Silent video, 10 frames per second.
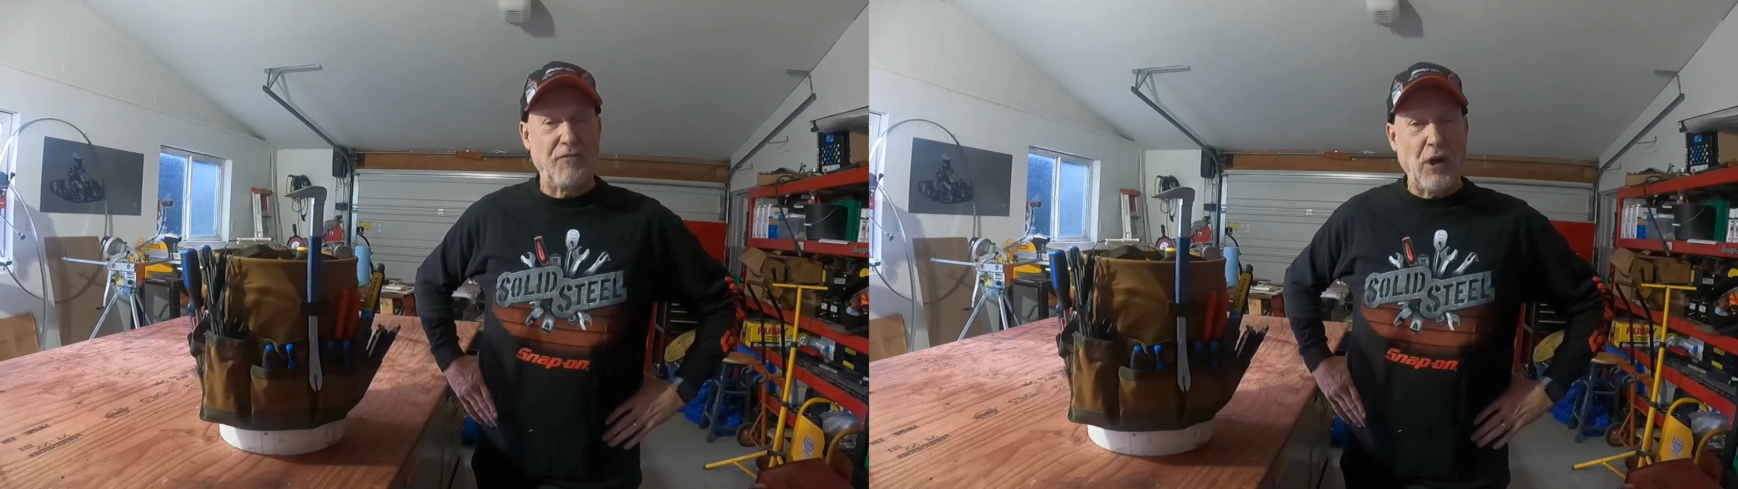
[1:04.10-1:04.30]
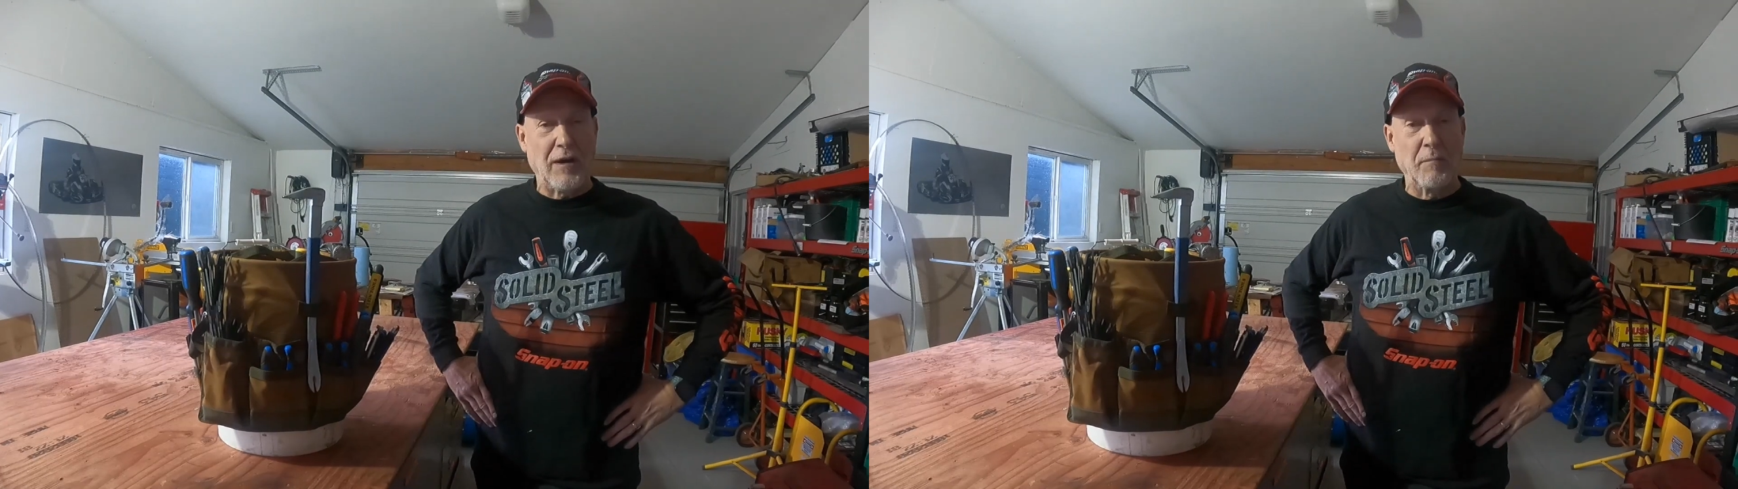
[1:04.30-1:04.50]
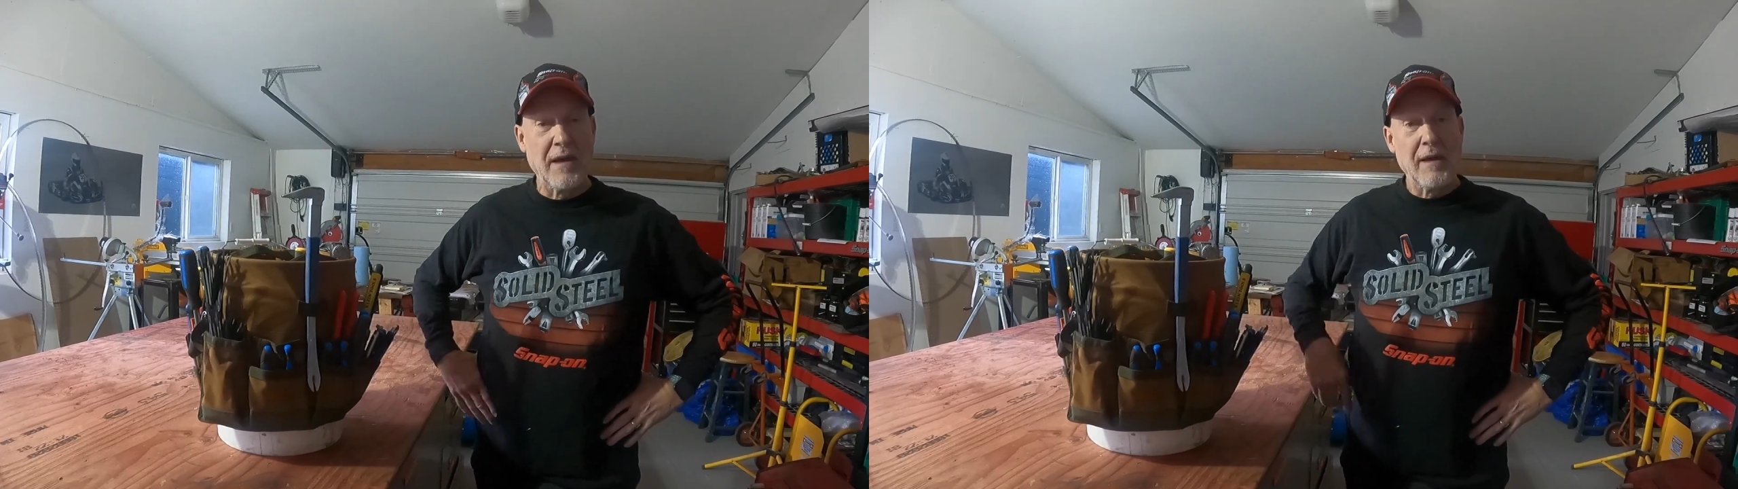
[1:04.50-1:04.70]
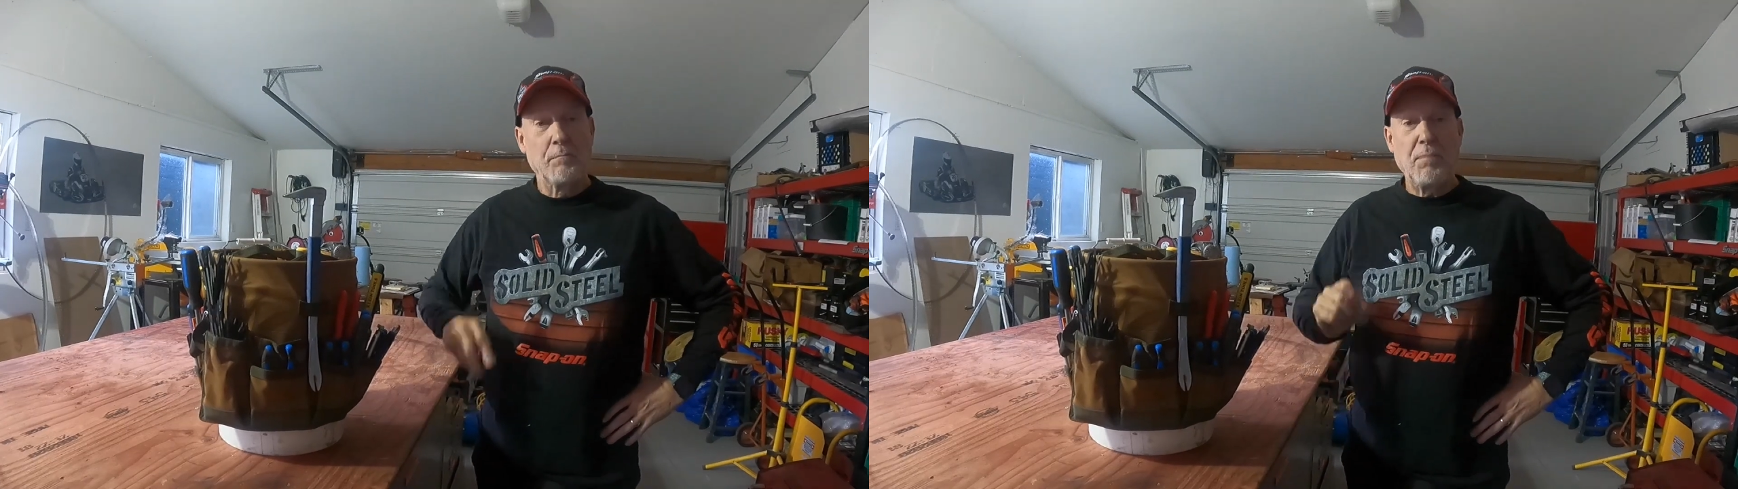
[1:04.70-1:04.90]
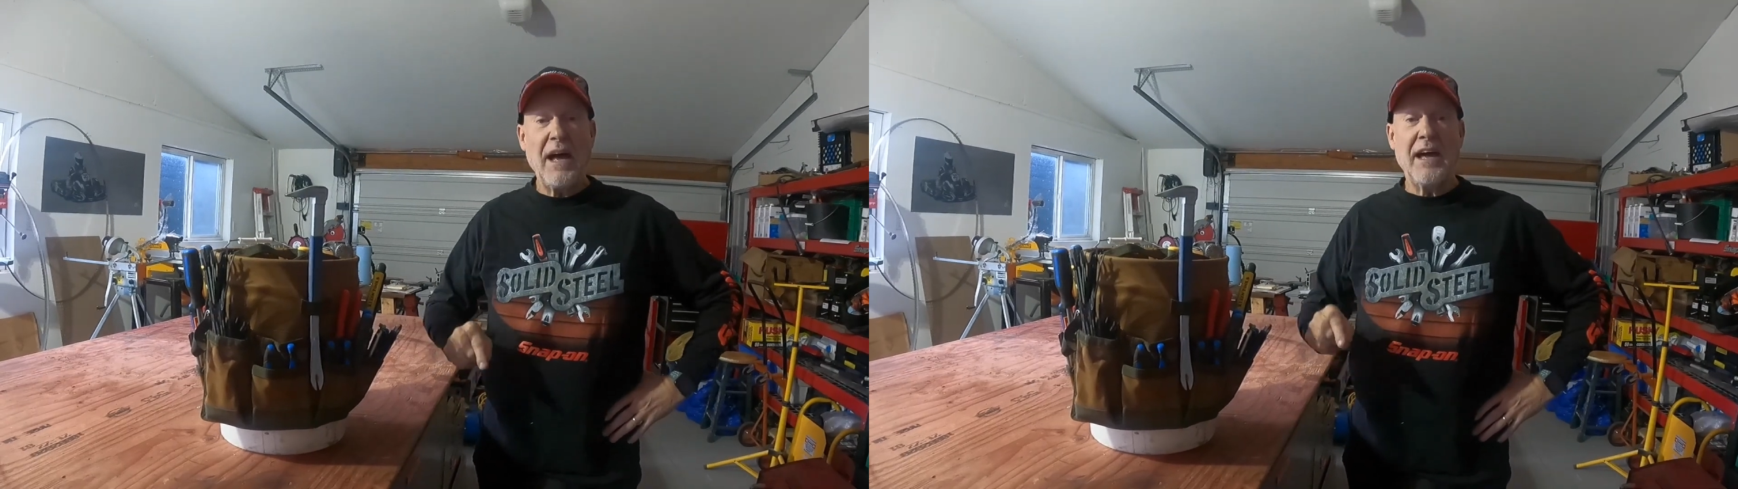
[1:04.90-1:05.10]
farm.
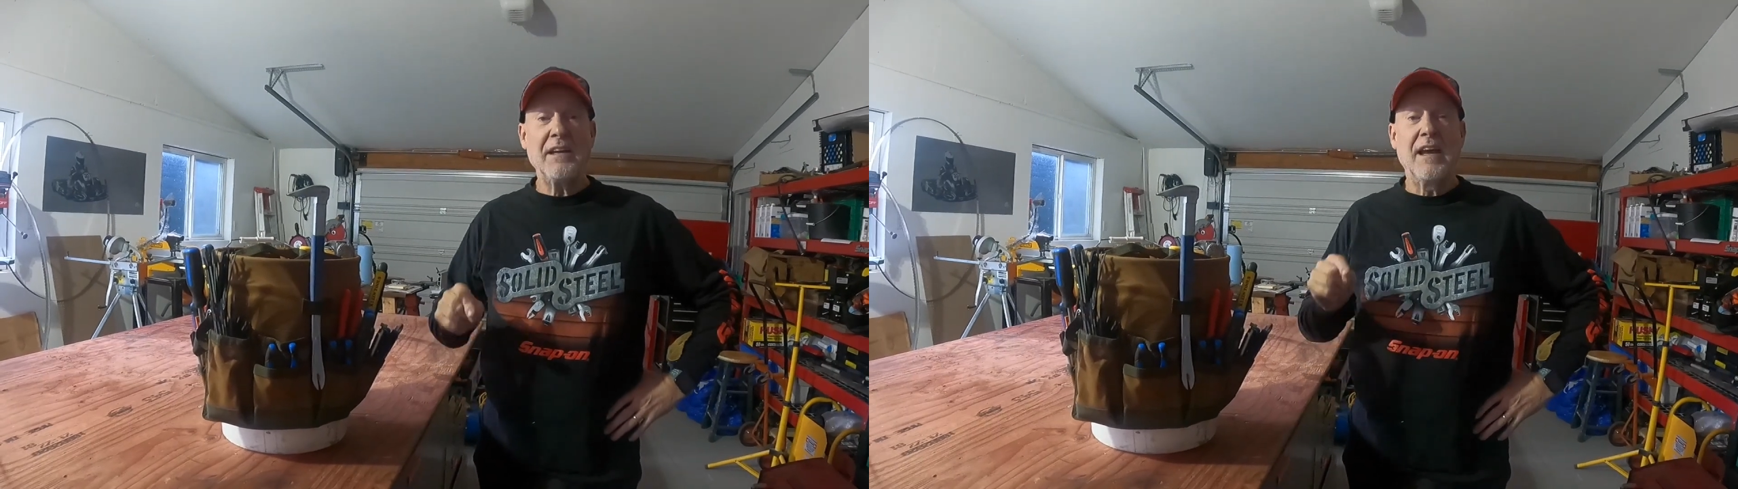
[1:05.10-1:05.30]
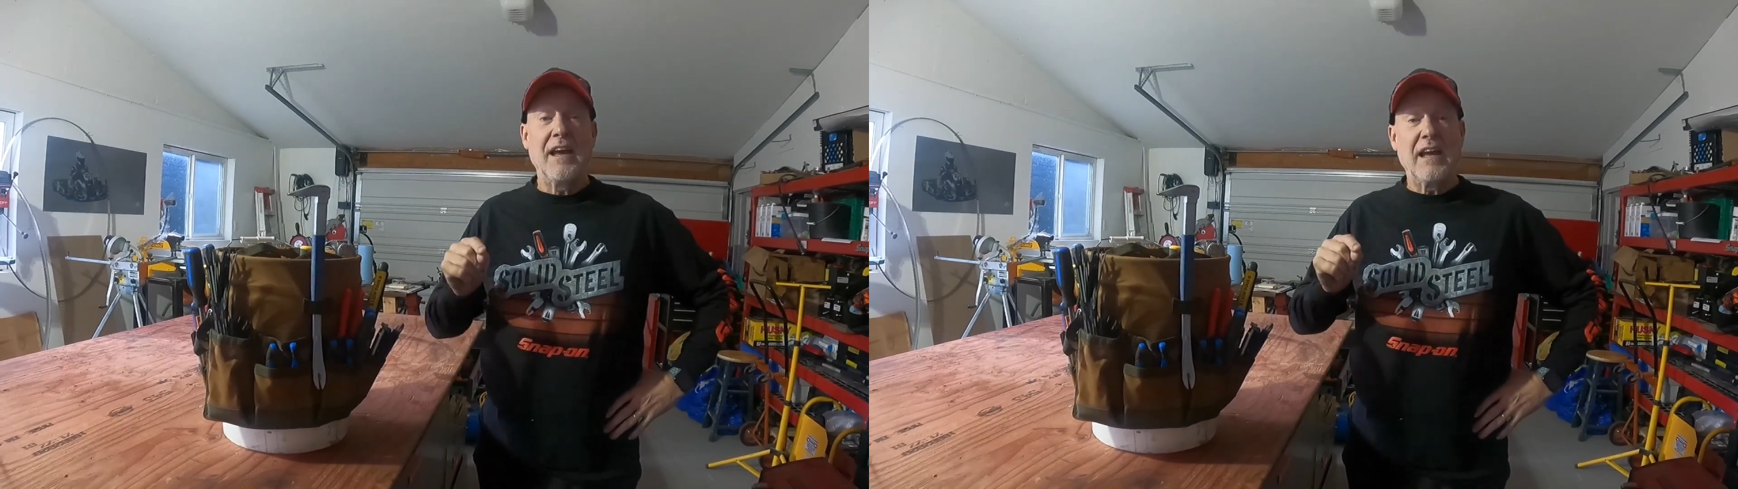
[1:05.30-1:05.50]
But